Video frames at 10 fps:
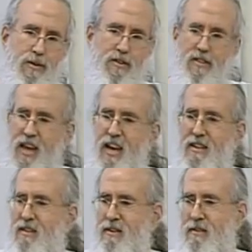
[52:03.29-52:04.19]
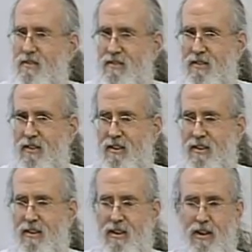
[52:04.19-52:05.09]
northern latitudes.
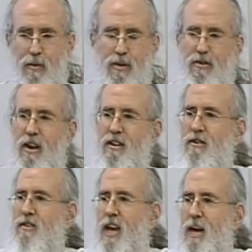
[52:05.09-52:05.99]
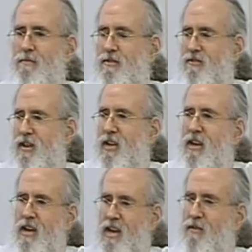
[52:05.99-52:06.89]
we're trying to adapt just like
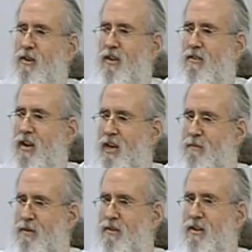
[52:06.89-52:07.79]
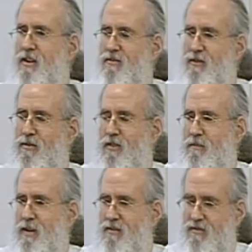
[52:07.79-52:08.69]
every other animal does, using the
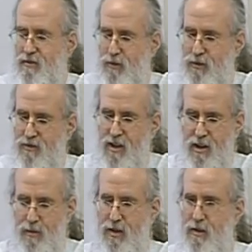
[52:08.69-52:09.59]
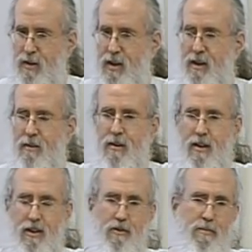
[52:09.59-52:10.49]
best tools we know how.
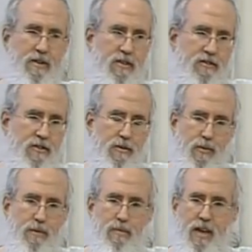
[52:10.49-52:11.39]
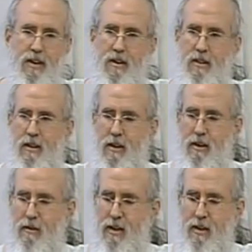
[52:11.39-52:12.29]
Human beings also replanted a lot, a
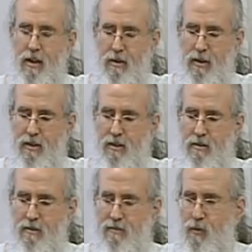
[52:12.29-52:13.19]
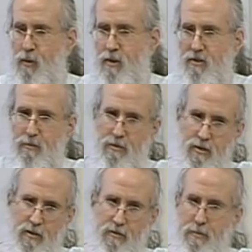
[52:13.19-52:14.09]
great, great deal of forests,
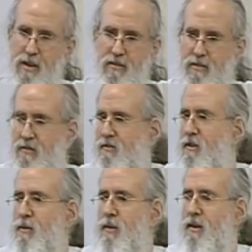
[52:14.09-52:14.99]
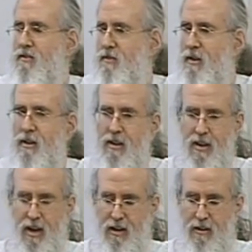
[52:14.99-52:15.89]
preserved species, and so on. So
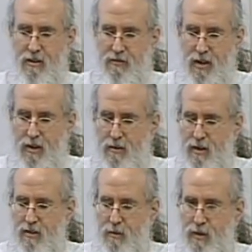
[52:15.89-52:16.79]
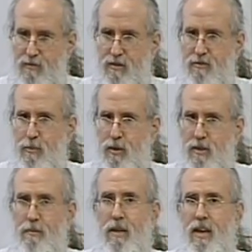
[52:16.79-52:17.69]
I, I don't know if I agree that we've destroyed
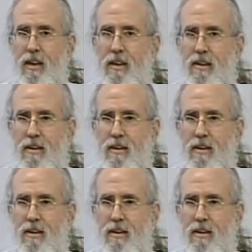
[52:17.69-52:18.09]
the planet.